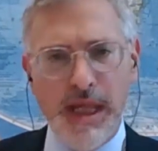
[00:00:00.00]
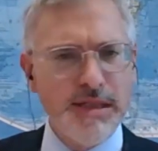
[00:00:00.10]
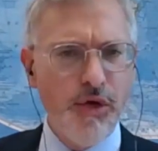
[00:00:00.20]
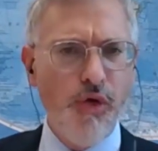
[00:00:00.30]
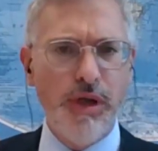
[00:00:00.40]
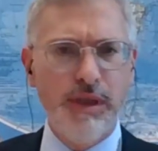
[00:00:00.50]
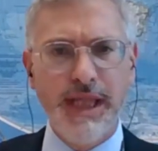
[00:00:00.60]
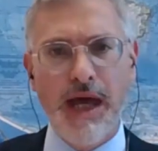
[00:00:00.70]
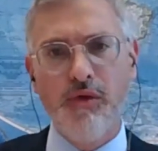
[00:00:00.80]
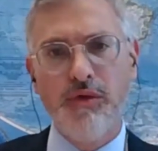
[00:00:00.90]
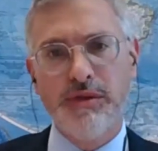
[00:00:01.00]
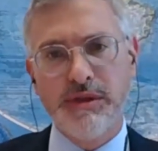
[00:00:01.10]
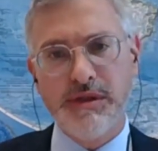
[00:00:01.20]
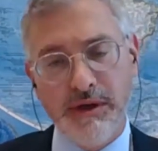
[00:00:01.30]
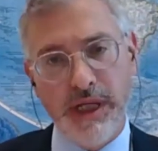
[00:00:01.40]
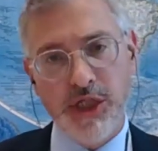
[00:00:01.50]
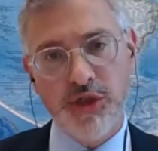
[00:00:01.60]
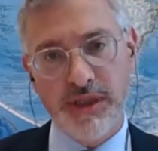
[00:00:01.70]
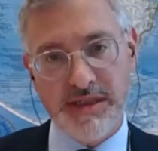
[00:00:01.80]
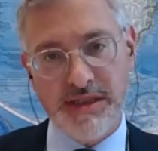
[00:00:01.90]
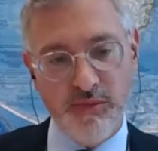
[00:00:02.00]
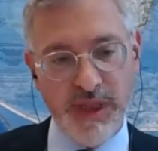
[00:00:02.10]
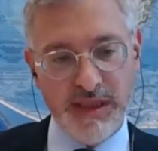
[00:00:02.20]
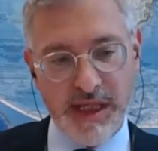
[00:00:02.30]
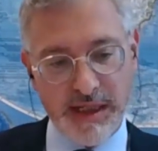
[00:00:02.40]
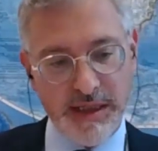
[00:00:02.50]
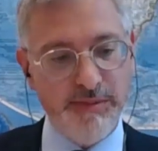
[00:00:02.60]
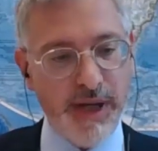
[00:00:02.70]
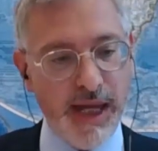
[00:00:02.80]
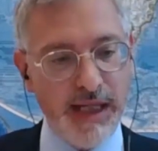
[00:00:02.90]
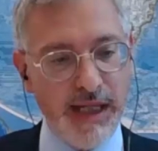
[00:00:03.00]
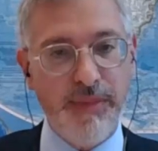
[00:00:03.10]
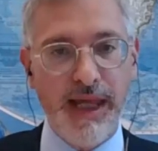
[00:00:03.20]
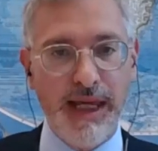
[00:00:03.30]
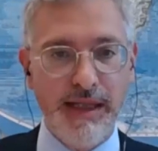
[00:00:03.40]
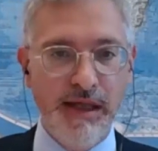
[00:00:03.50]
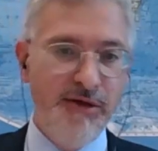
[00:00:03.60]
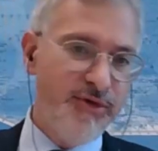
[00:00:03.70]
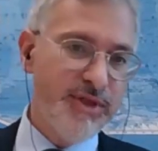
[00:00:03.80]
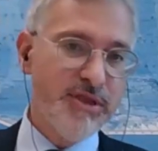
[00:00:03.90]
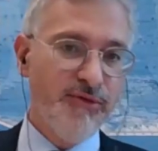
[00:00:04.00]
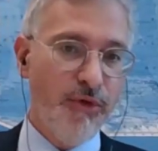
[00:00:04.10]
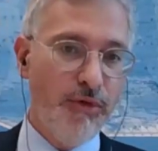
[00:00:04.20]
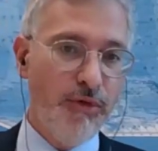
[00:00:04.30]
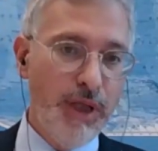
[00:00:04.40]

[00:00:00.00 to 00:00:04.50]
So now the regulation has to be tackled by applying, first of all,